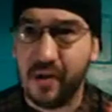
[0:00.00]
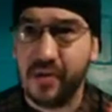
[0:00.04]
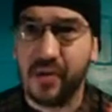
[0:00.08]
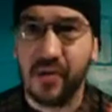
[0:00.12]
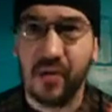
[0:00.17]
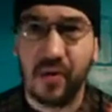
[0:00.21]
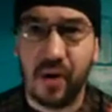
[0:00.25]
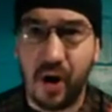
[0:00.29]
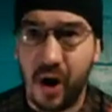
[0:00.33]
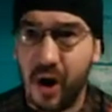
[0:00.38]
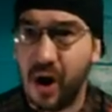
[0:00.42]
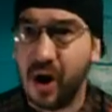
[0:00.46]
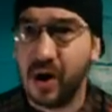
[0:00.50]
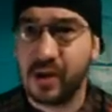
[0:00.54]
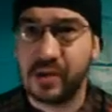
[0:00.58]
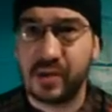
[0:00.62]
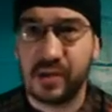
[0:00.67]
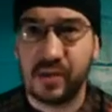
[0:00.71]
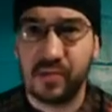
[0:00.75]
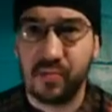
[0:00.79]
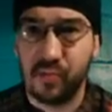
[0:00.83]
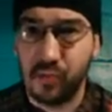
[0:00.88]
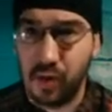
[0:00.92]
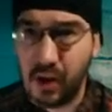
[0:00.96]
other
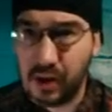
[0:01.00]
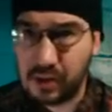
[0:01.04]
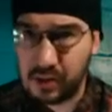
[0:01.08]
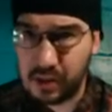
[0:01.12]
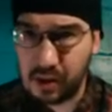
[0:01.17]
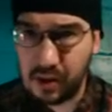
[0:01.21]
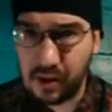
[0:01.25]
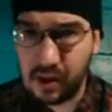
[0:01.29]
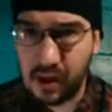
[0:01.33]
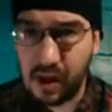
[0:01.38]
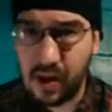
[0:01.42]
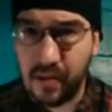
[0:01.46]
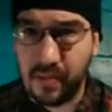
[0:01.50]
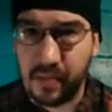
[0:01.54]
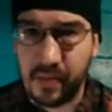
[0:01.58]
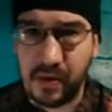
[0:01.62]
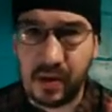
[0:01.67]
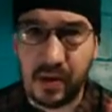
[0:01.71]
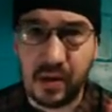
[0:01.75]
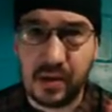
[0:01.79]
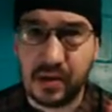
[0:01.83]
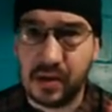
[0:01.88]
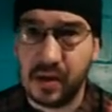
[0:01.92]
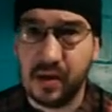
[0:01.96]
awesome wrestling
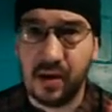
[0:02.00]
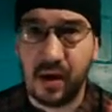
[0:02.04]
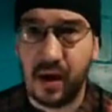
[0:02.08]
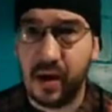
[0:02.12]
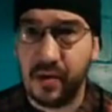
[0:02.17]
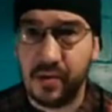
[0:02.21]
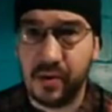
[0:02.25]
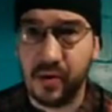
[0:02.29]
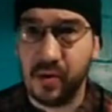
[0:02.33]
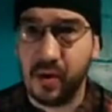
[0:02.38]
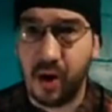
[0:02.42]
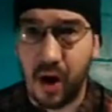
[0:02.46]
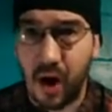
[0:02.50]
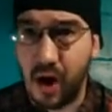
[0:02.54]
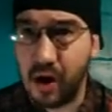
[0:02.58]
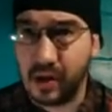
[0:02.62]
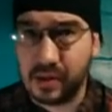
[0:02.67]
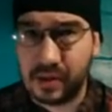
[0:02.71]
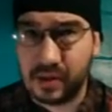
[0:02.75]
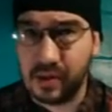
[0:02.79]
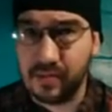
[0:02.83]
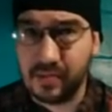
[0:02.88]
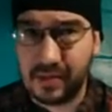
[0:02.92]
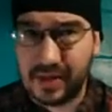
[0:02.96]
companies and other
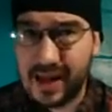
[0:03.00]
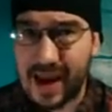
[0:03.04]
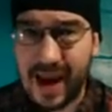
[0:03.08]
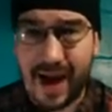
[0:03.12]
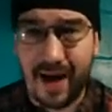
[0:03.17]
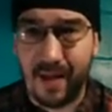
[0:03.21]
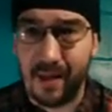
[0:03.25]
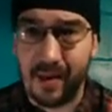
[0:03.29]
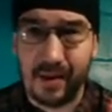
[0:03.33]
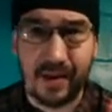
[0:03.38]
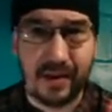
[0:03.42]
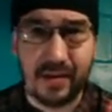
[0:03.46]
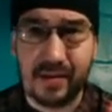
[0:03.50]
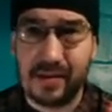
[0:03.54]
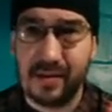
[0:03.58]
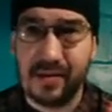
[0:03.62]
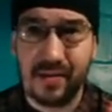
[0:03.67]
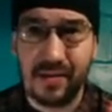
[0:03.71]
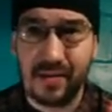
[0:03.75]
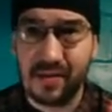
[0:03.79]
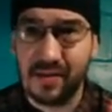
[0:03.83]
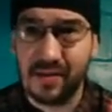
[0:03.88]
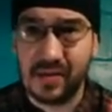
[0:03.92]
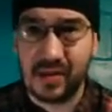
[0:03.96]
awesome talent.
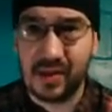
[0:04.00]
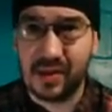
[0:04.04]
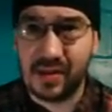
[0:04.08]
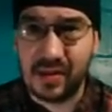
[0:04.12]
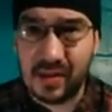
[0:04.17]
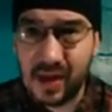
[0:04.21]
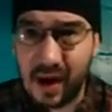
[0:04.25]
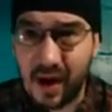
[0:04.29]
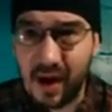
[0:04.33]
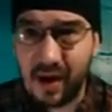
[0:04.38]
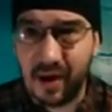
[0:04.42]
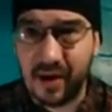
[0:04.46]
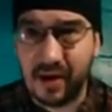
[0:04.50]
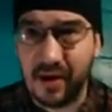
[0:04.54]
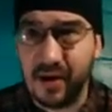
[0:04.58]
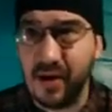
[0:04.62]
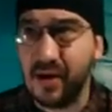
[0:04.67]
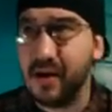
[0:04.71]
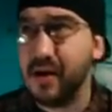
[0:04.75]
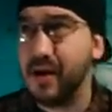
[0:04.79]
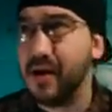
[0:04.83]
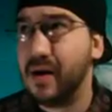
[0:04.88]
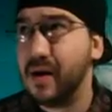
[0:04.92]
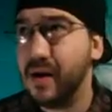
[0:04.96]
There's a
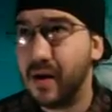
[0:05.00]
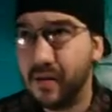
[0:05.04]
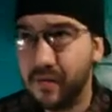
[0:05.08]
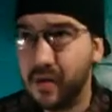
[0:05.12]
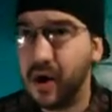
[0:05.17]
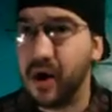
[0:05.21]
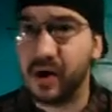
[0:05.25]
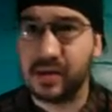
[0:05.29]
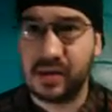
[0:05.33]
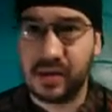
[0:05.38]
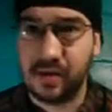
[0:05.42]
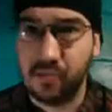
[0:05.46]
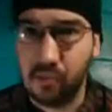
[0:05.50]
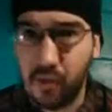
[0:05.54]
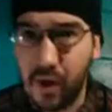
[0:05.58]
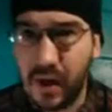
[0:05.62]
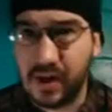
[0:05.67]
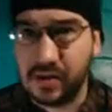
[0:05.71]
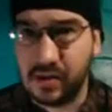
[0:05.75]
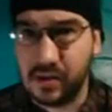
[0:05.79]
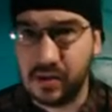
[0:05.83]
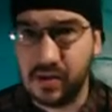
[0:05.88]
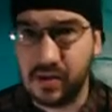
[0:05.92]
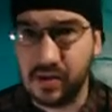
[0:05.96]
ton of awesome
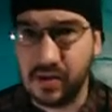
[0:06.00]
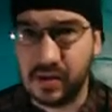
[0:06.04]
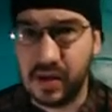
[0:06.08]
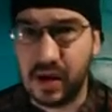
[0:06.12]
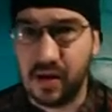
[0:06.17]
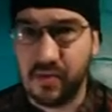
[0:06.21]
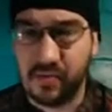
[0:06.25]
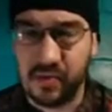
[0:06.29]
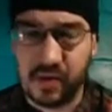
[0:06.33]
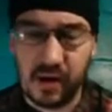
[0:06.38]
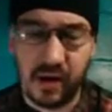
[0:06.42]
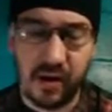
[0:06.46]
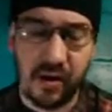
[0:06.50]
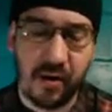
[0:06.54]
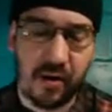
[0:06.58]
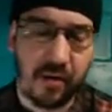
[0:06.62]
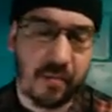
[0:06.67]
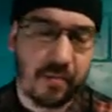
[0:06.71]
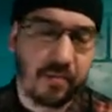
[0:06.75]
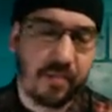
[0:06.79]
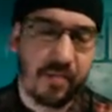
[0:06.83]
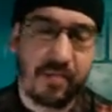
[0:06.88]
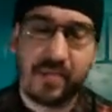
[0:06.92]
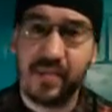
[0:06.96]
wrestlers out there
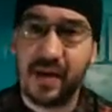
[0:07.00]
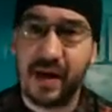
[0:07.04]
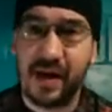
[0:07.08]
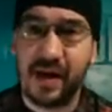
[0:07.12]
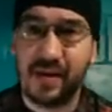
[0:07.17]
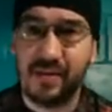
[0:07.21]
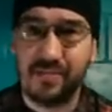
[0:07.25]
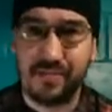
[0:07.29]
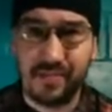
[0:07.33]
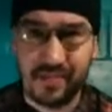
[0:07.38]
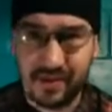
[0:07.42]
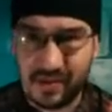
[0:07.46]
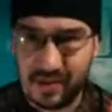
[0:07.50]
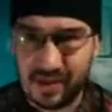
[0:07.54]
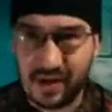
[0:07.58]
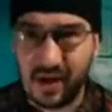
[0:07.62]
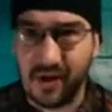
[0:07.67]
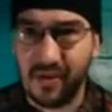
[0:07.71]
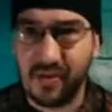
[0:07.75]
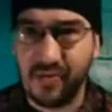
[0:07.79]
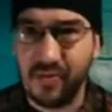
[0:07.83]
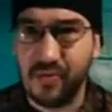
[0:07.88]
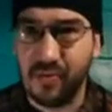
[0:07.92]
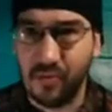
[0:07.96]
that
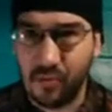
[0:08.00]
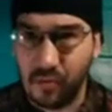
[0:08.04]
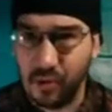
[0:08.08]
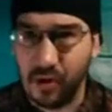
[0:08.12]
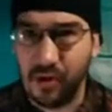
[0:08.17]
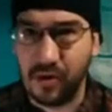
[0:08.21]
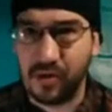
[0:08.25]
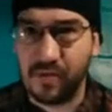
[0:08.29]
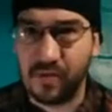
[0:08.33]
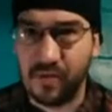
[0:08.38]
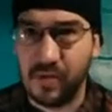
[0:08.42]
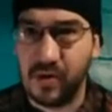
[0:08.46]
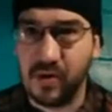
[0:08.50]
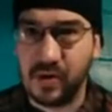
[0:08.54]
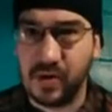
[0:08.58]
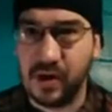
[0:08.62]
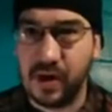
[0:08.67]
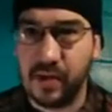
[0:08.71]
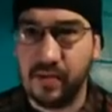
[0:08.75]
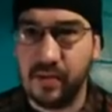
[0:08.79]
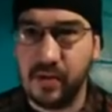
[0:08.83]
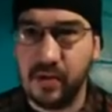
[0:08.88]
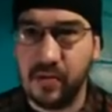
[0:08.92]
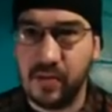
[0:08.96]
don't work for
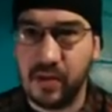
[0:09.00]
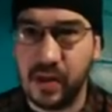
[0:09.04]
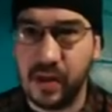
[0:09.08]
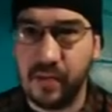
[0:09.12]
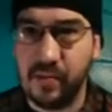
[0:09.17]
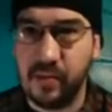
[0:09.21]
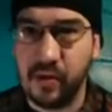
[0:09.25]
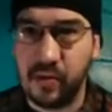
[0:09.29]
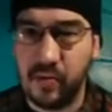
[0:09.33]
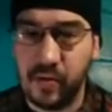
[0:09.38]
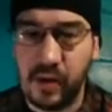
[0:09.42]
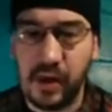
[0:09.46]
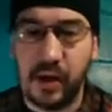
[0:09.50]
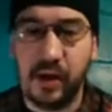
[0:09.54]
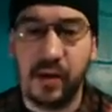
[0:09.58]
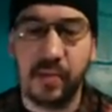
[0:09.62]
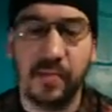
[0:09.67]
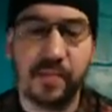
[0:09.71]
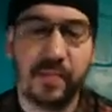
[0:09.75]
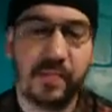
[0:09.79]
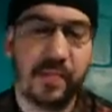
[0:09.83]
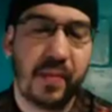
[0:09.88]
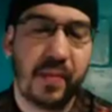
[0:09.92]
WWE.